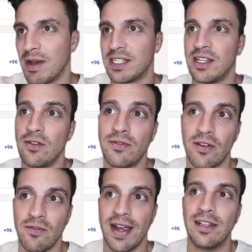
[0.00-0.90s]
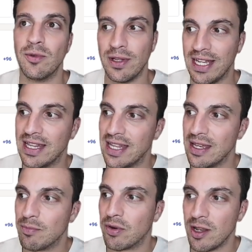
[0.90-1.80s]
myself are available in
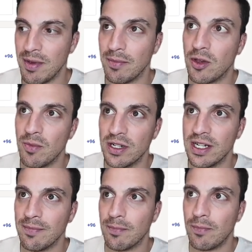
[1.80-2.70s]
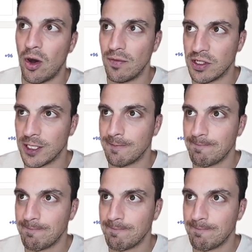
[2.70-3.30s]
the premium community, obviously.